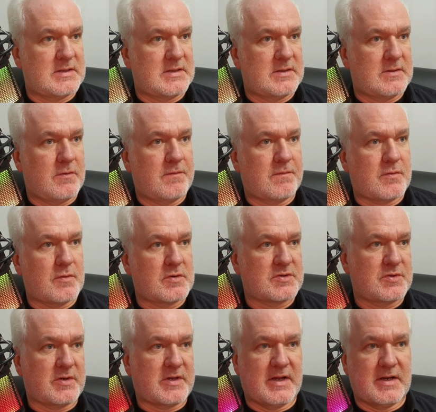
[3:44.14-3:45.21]
Of course,
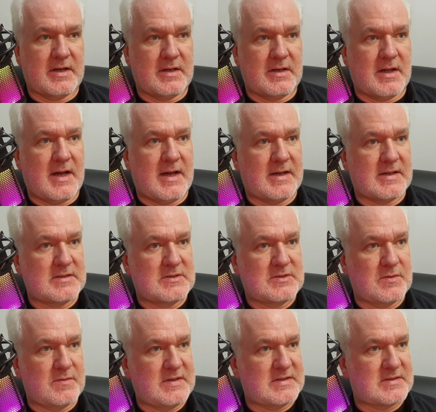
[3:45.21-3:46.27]
you can add to
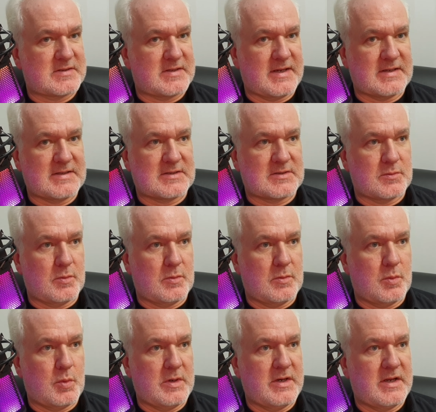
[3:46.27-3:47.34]
this text
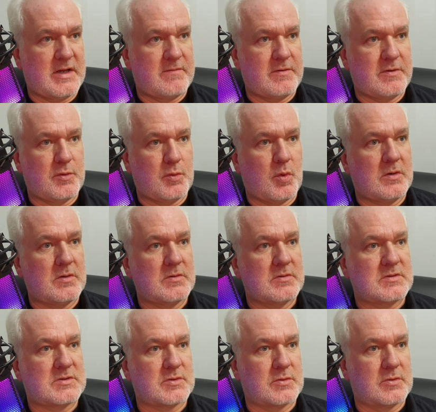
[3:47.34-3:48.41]
whenever you
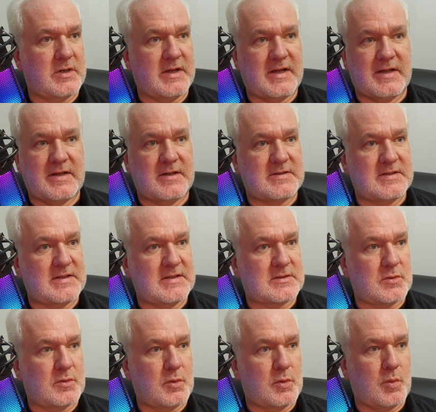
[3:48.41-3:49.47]
want or edit it
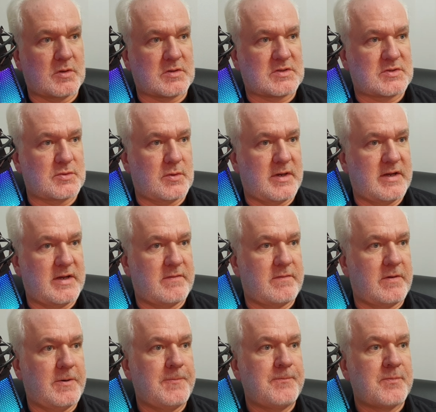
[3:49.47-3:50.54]
or
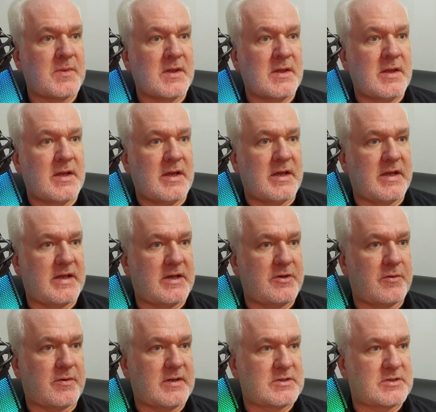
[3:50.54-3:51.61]
whatsoever. Here you
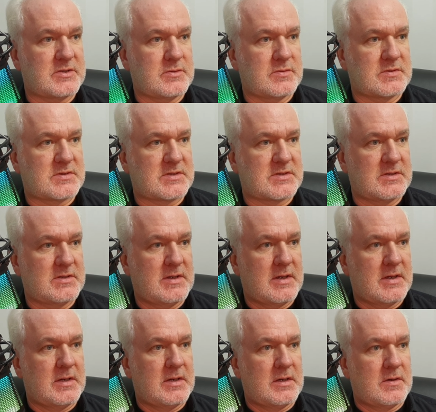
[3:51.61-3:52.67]
can choose
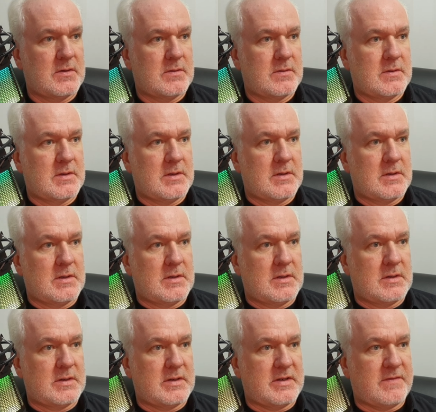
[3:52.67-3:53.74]

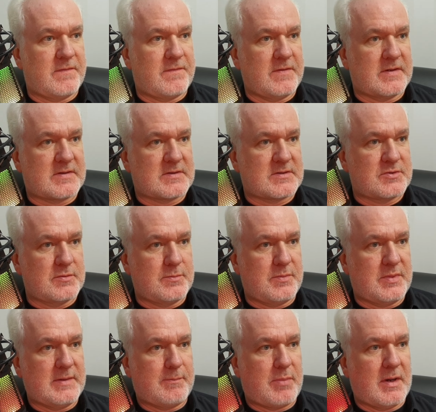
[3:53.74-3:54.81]
if it should
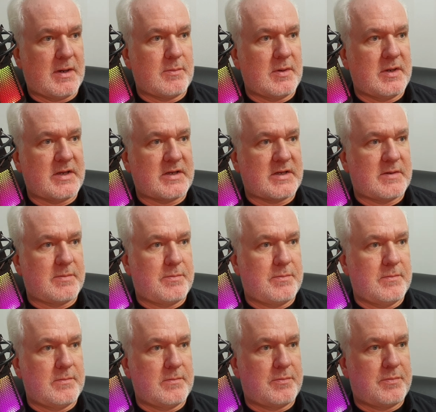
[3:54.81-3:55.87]
be public,
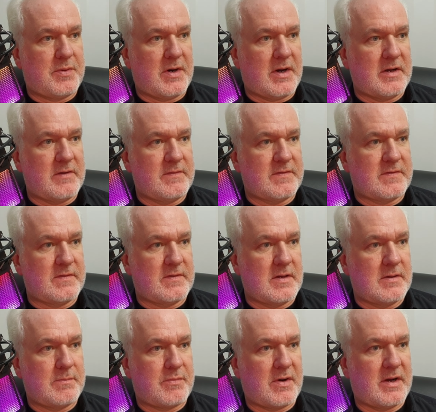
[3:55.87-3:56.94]

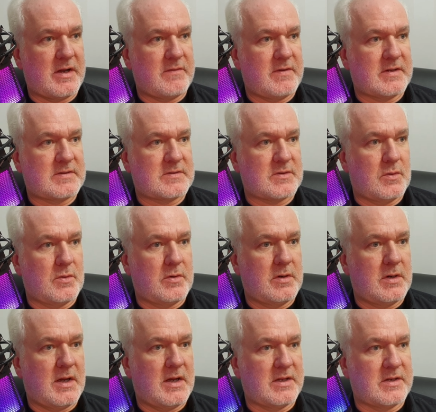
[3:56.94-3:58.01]
private
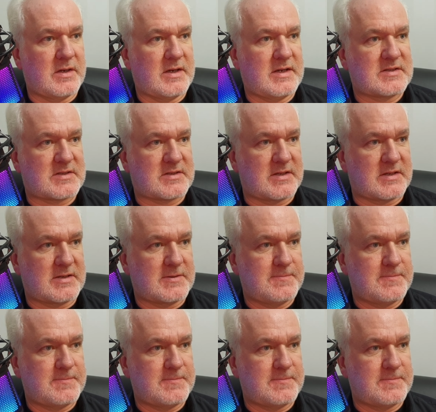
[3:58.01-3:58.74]
or unlisted.